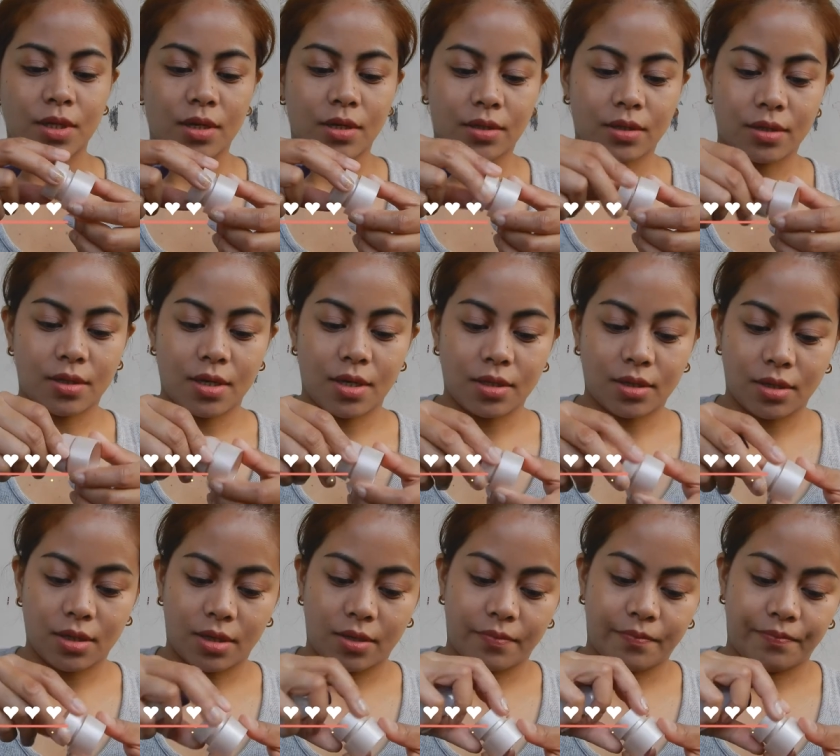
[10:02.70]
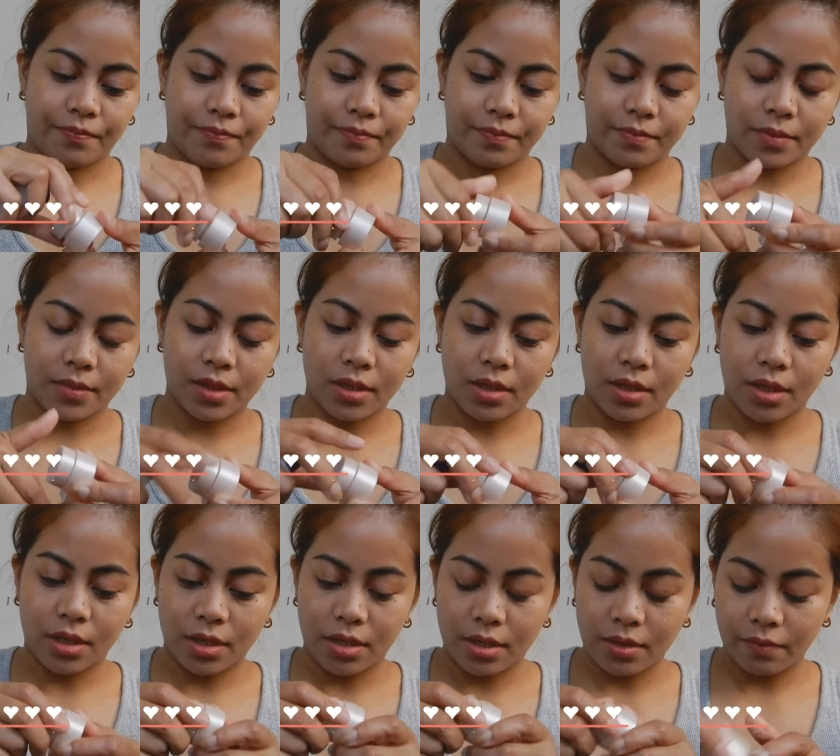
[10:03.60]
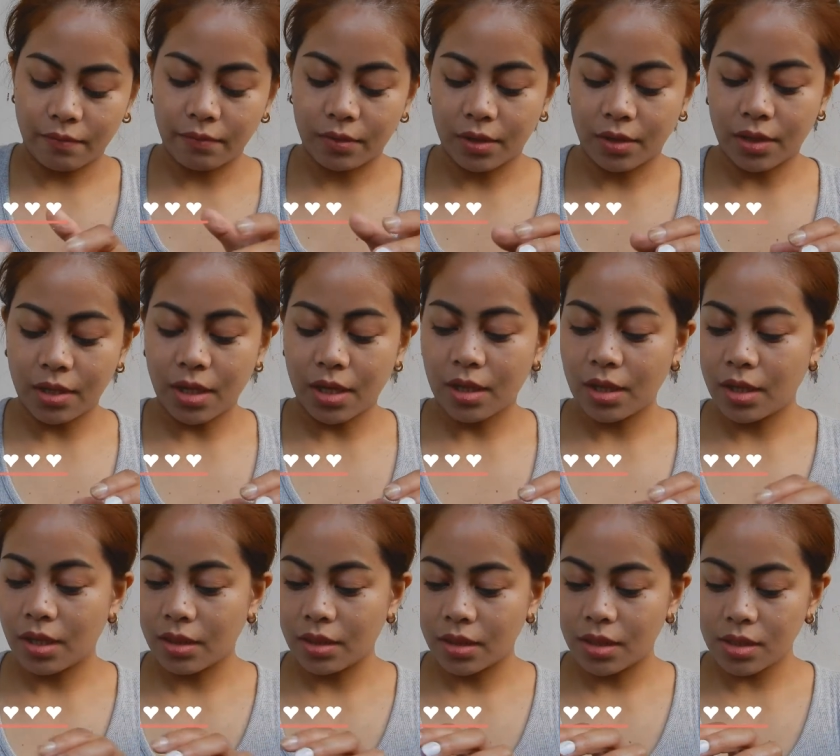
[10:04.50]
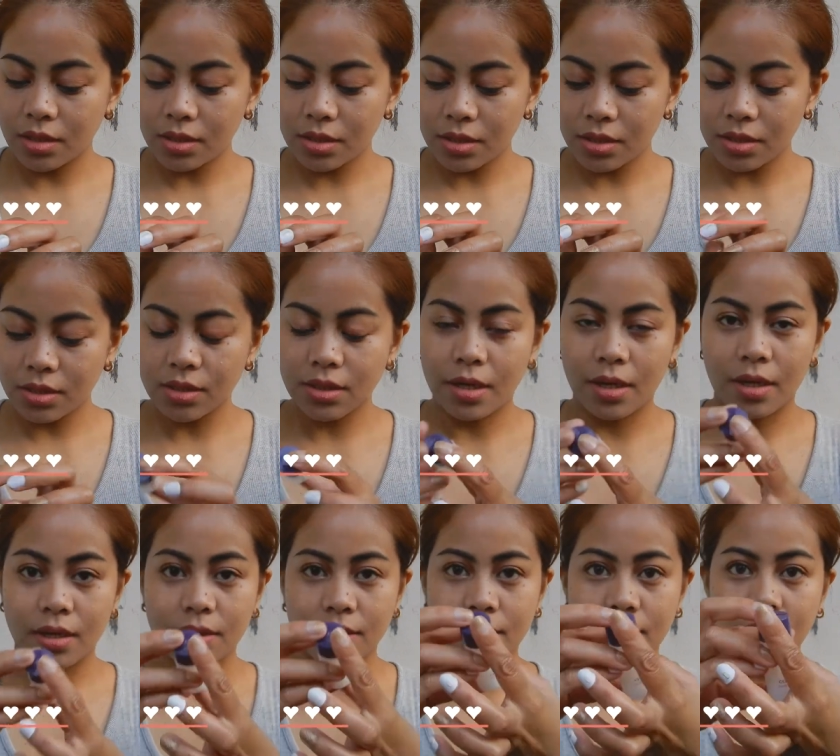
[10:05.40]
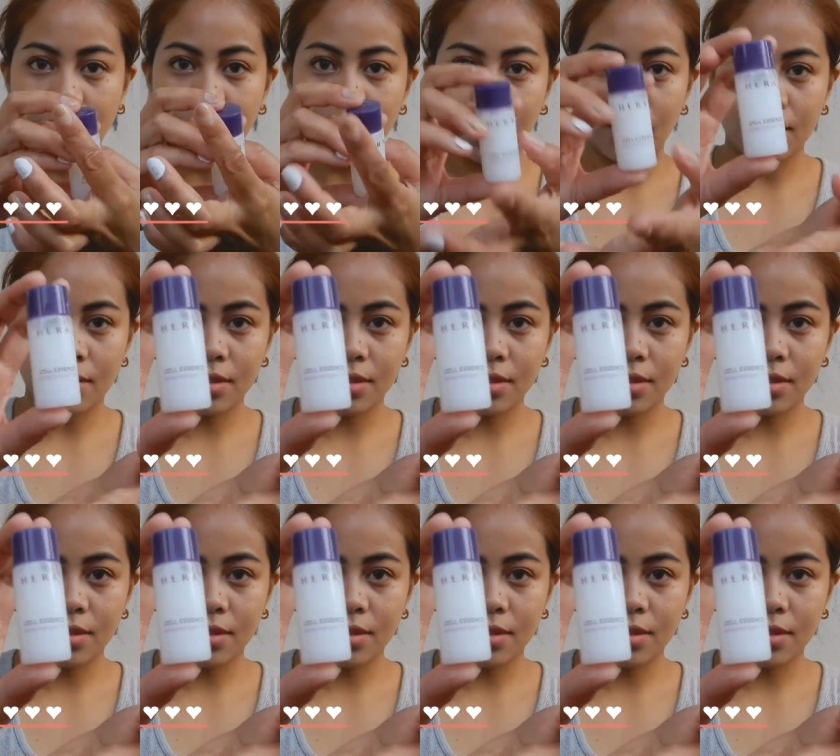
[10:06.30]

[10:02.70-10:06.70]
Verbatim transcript: sa akin dati. I have none. And then this is the Cell